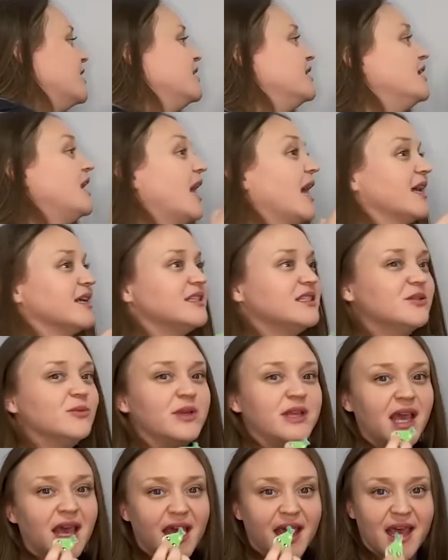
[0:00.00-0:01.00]
Next,
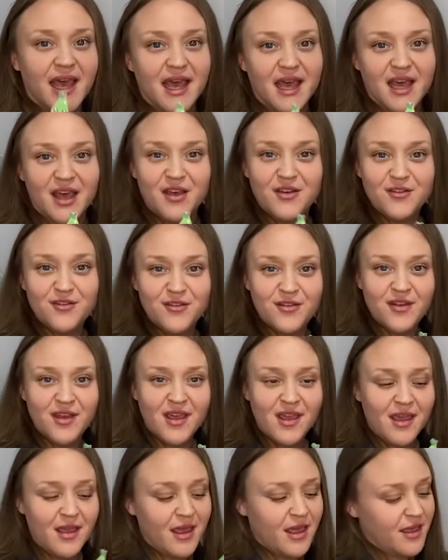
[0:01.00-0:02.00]
we have
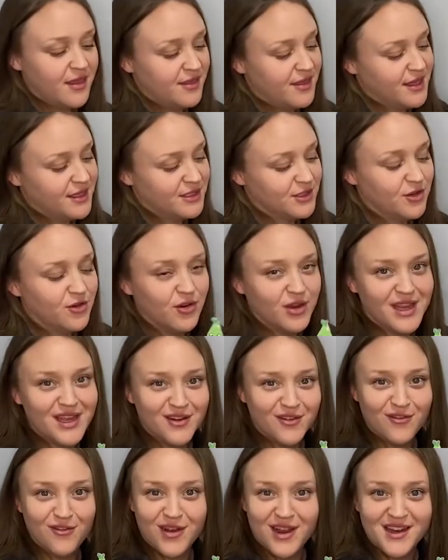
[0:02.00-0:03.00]
this
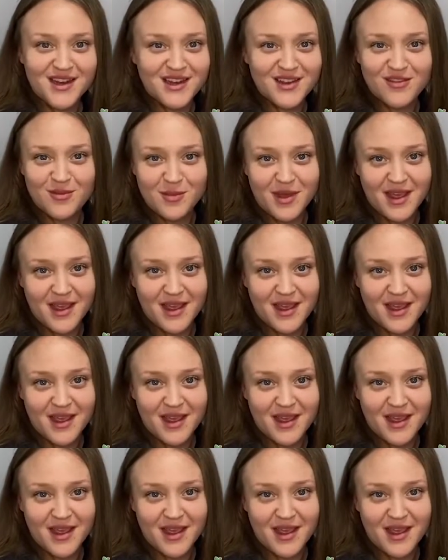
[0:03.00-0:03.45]
green friend of